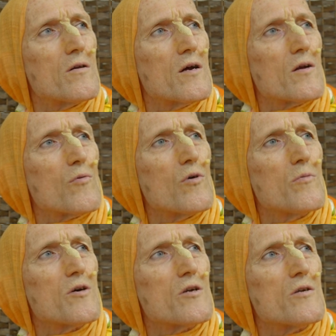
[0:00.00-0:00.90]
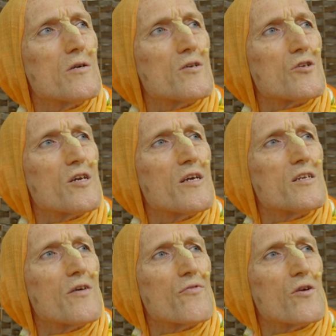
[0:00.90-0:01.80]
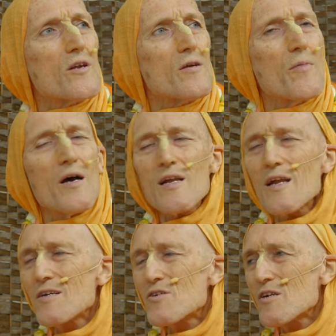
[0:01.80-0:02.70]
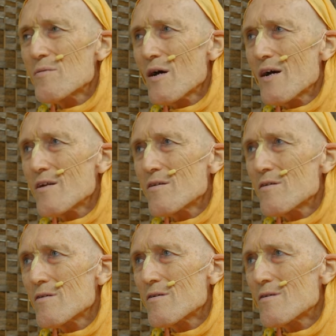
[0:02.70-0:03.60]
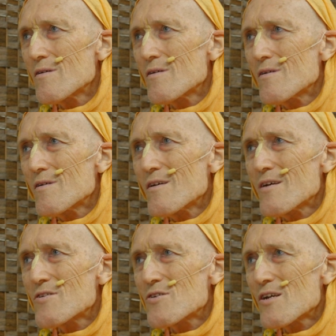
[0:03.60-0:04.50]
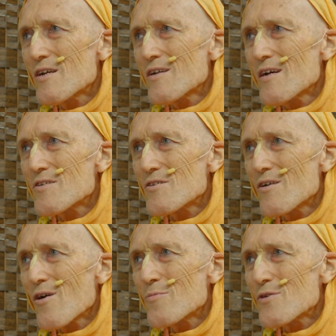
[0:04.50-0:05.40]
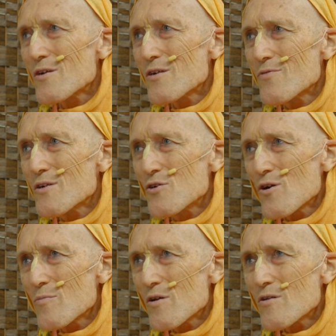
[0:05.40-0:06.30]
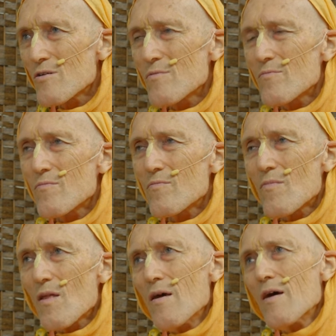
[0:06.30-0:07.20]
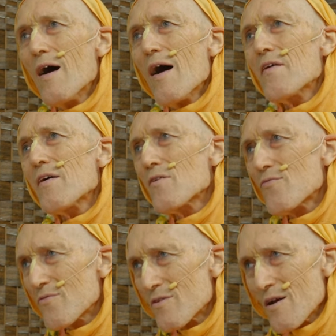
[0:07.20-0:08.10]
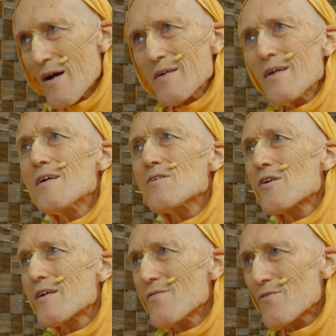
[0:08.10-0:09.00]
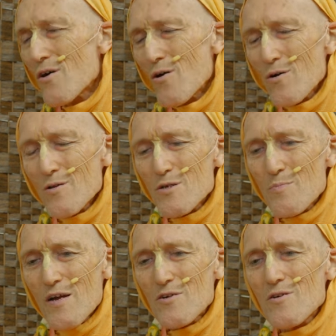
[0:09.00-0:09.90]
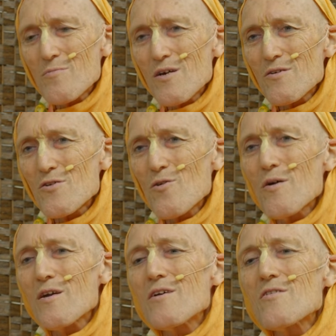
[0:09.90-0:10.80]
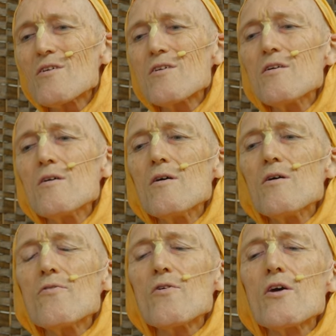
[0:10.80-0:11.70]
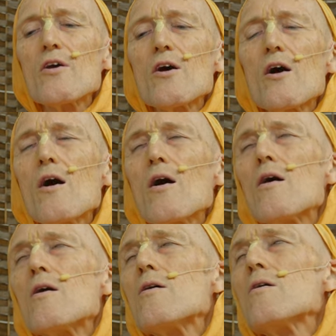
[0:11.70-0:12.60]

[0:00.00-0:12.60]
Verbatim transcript: that a woman is seen differently by a lusty man, is seen as an object of enjoyment and then the he doesn't give the whole spectrum. There are so many. The the uh,